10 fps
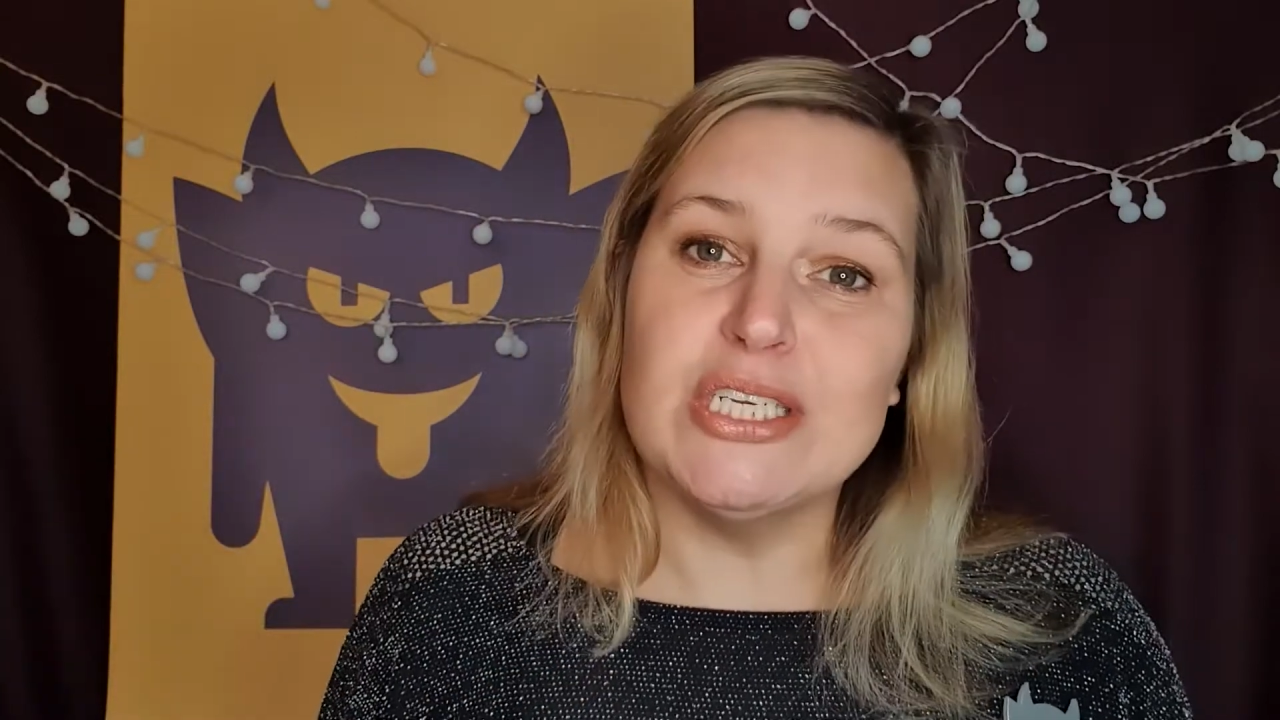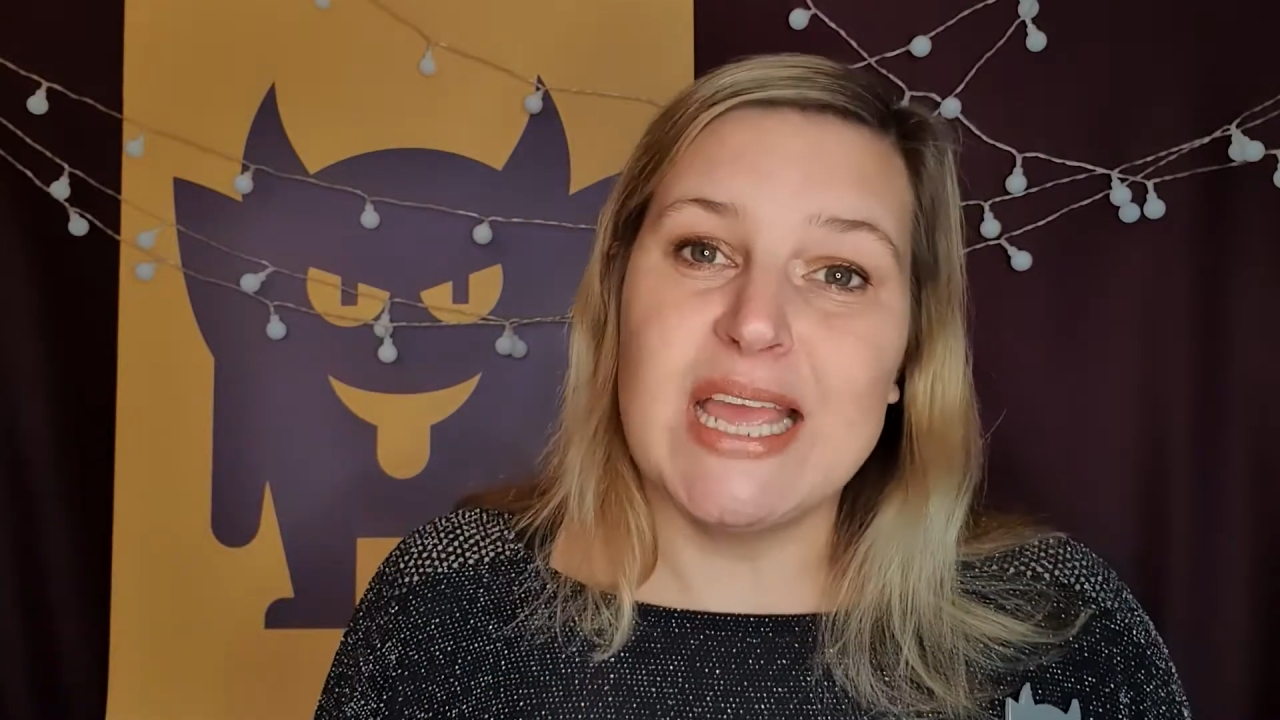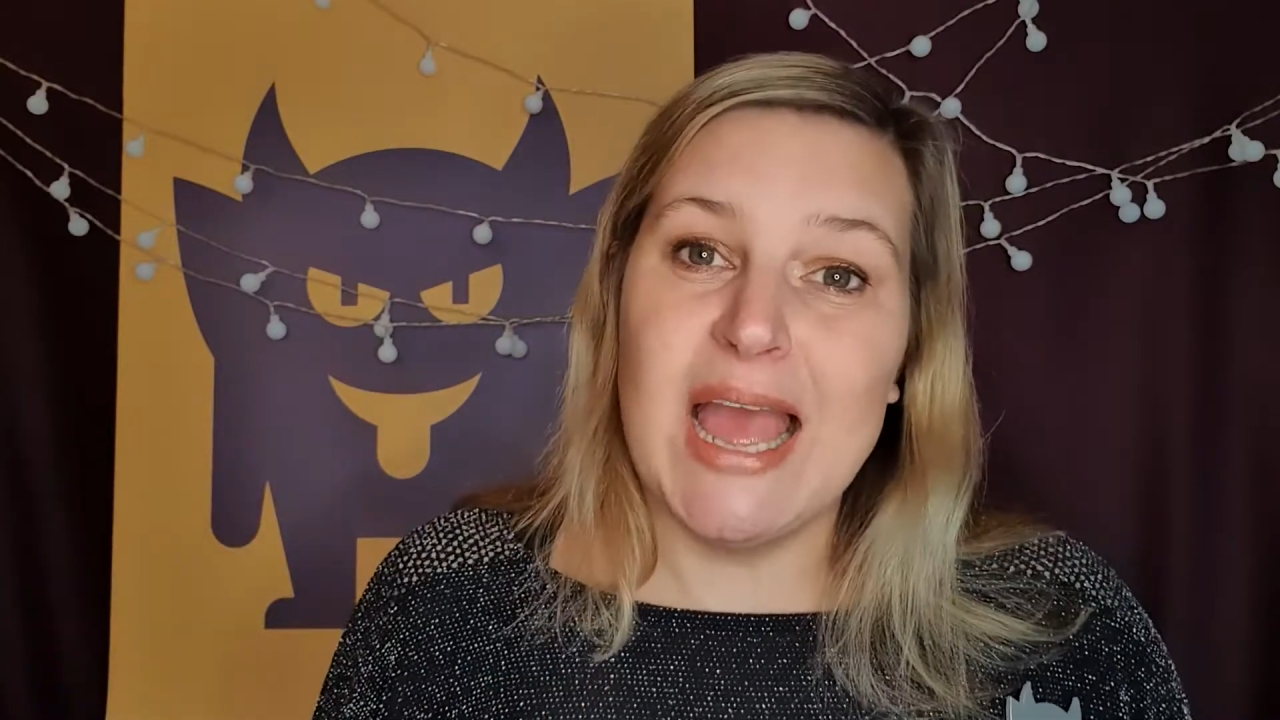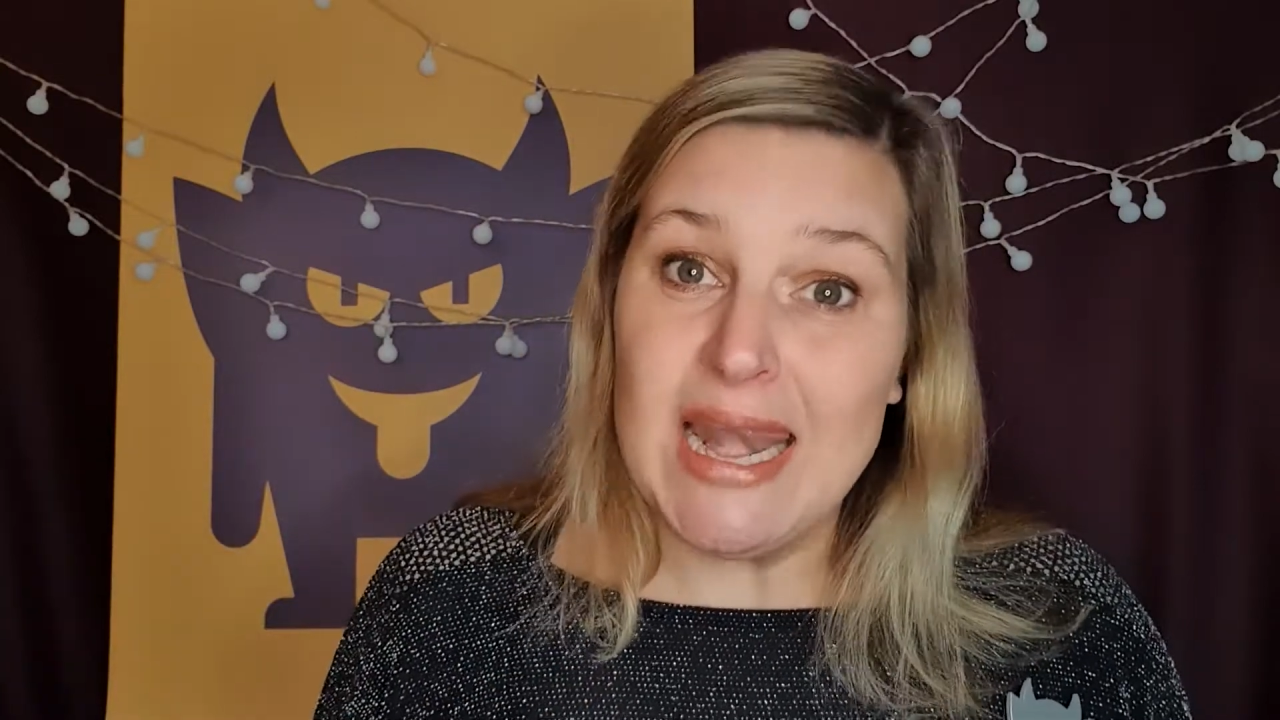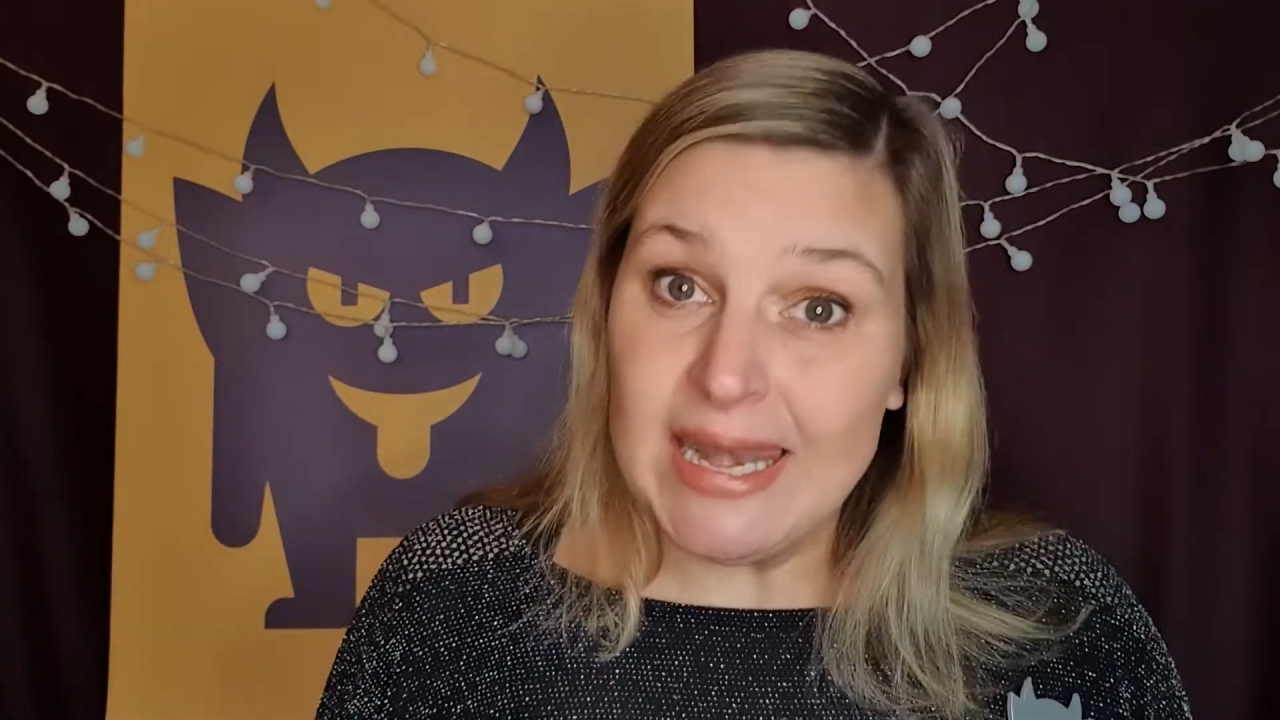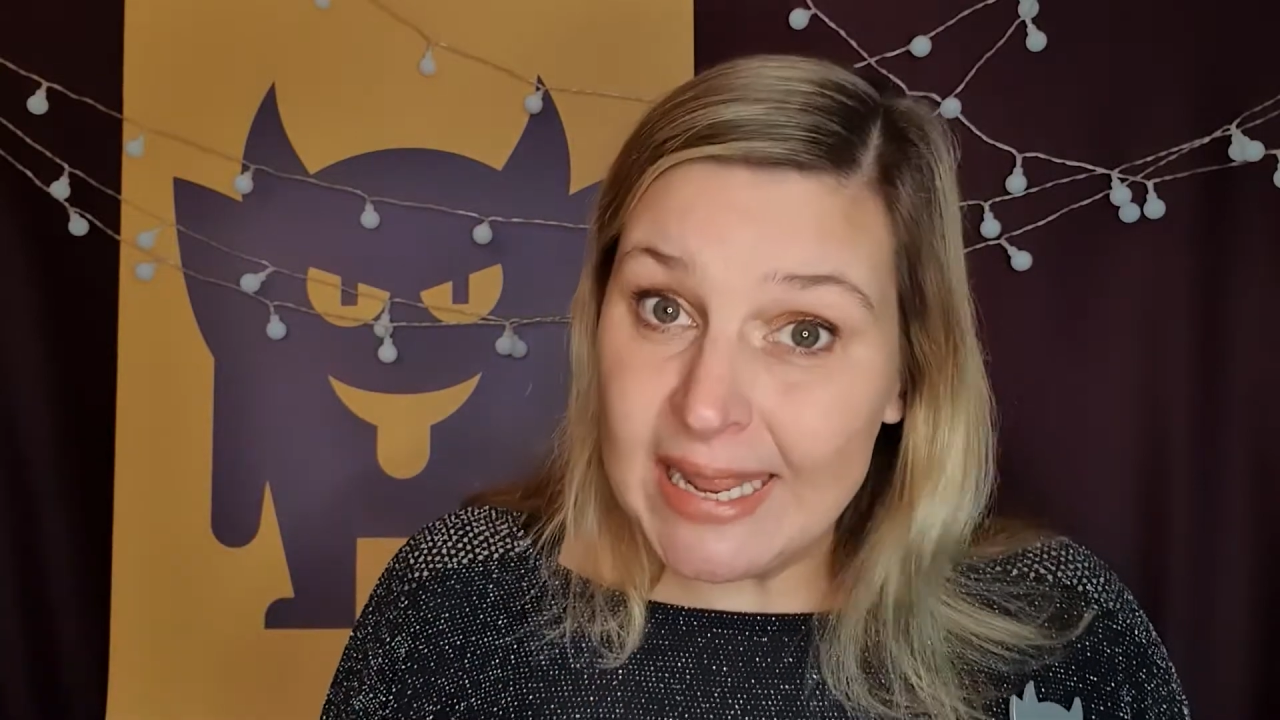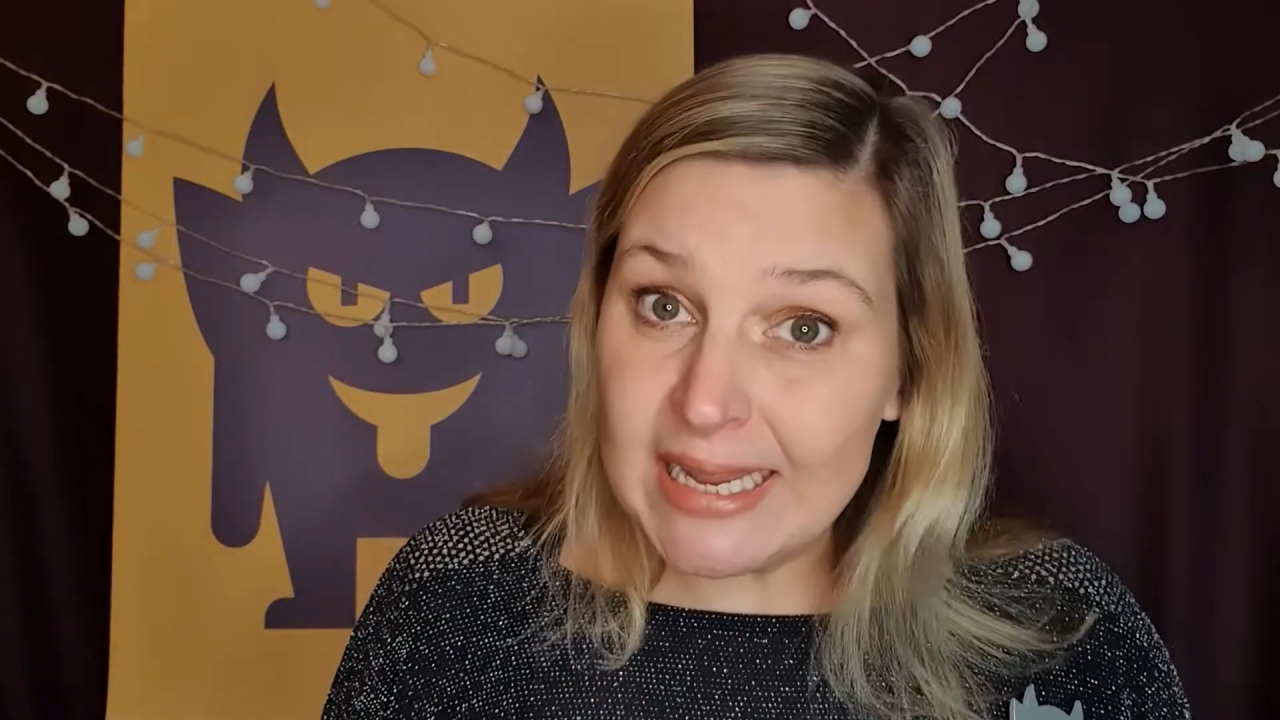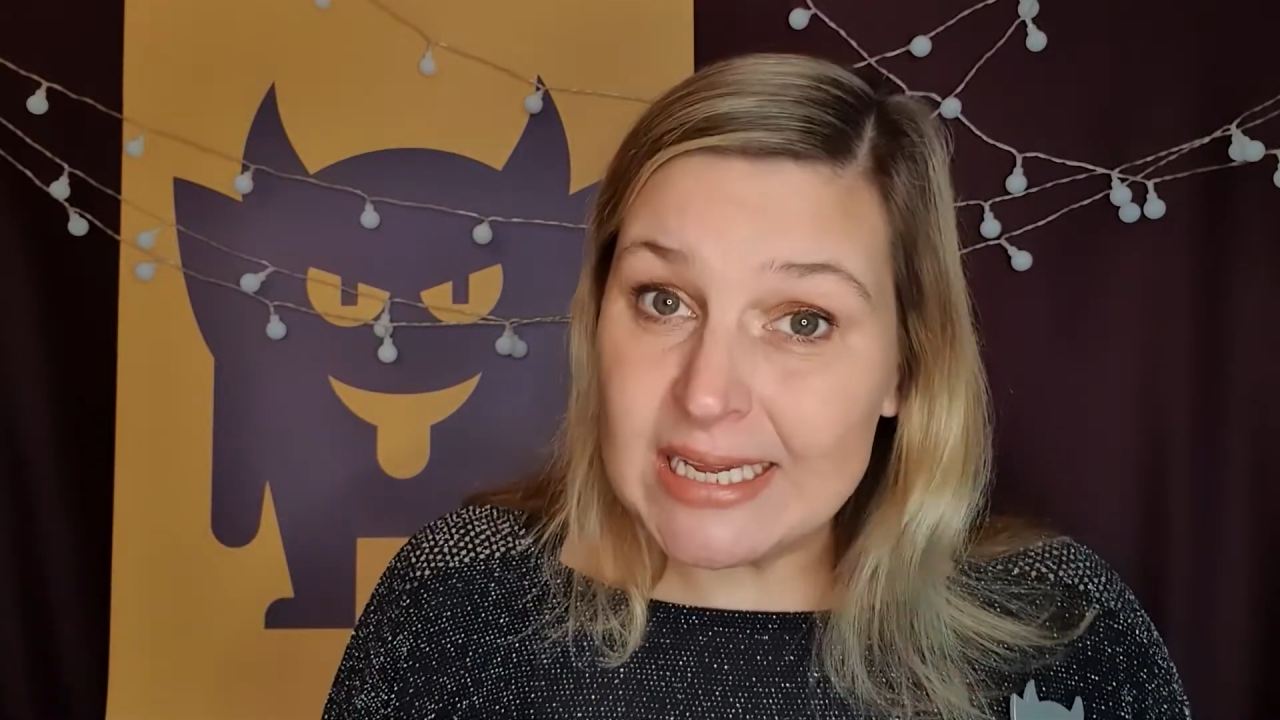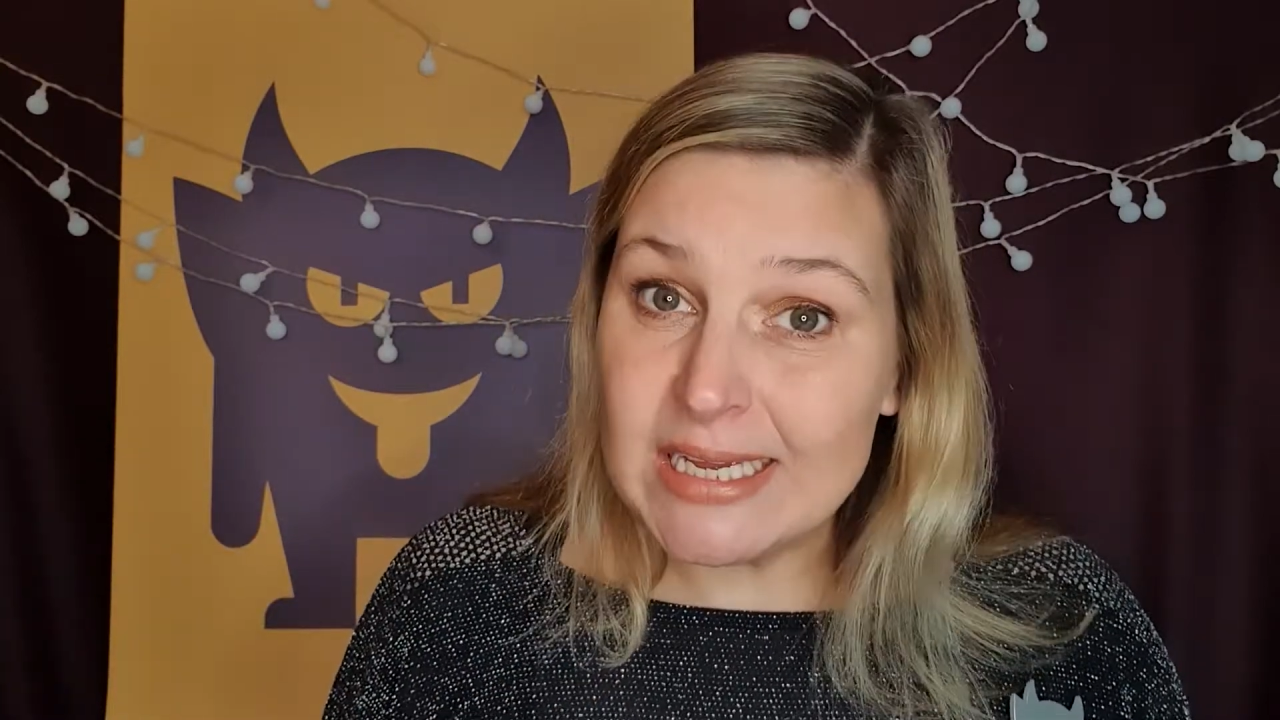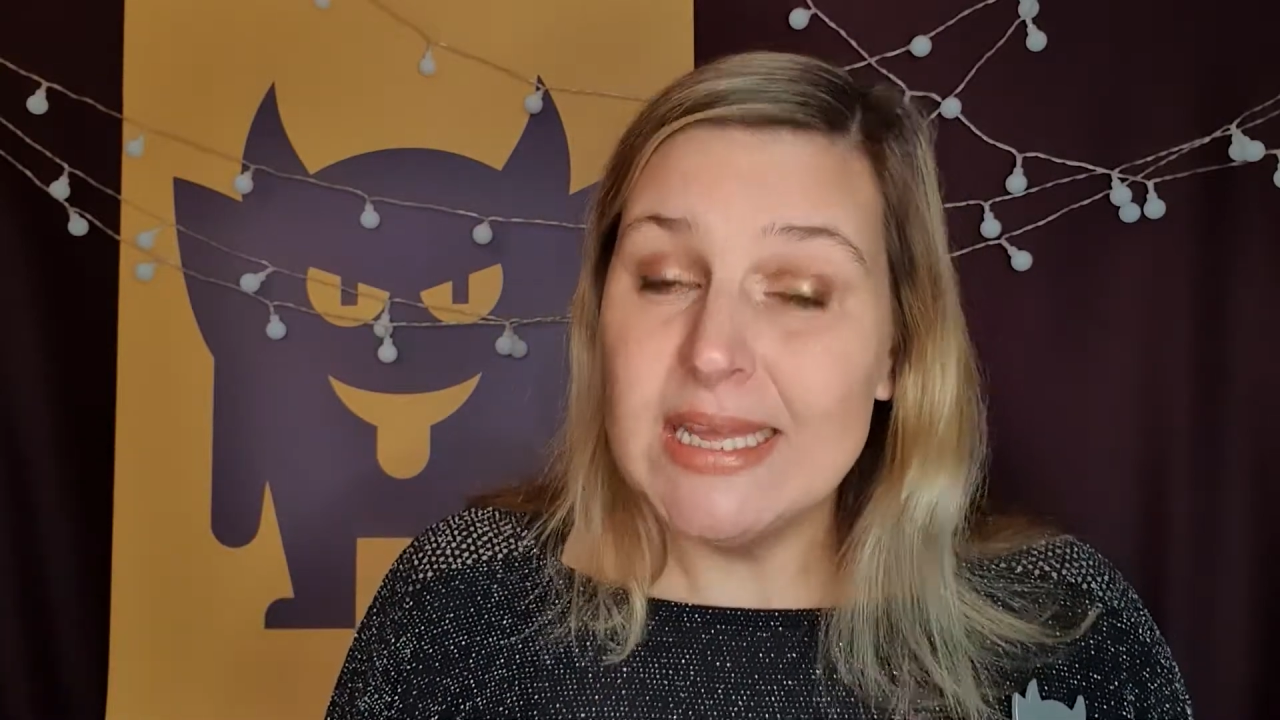to get a
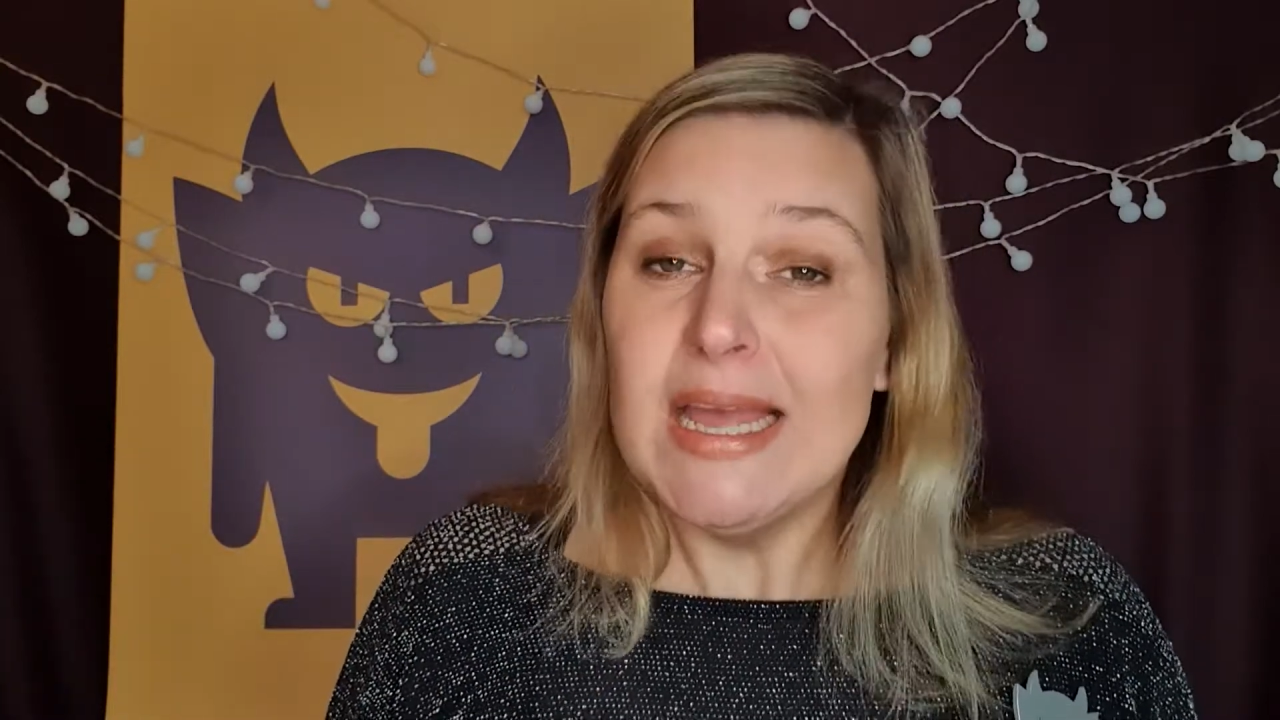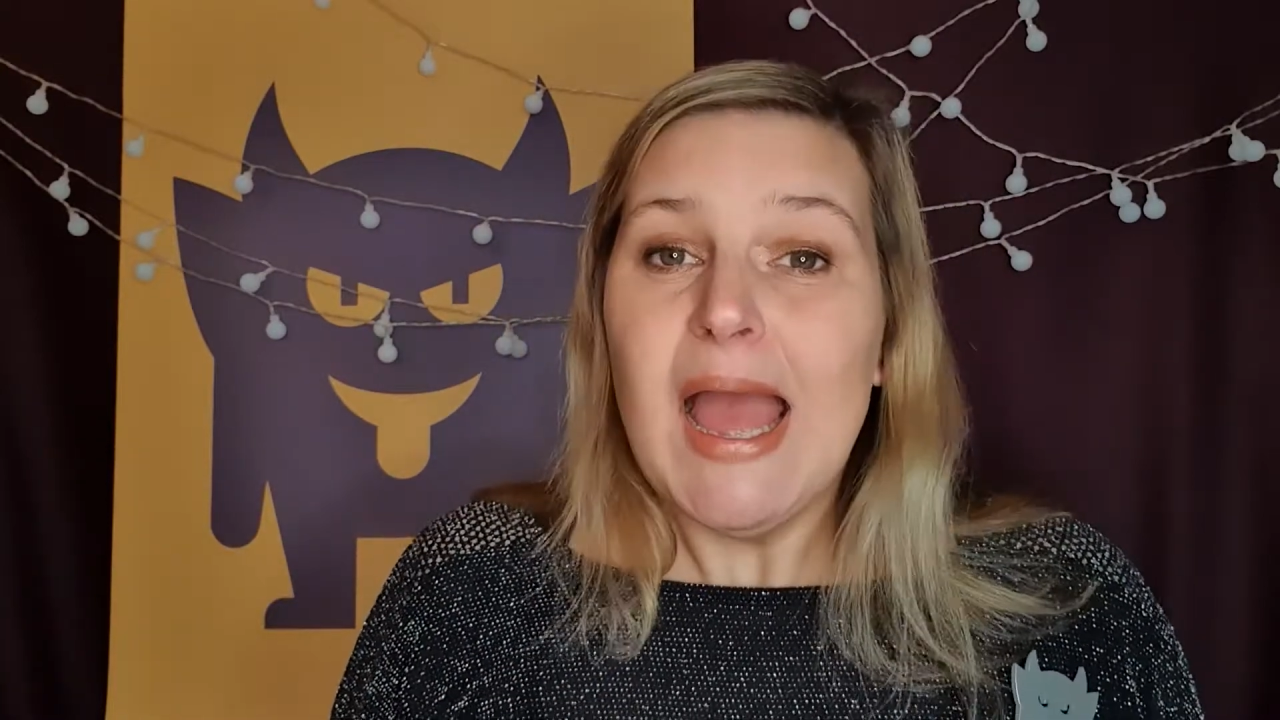link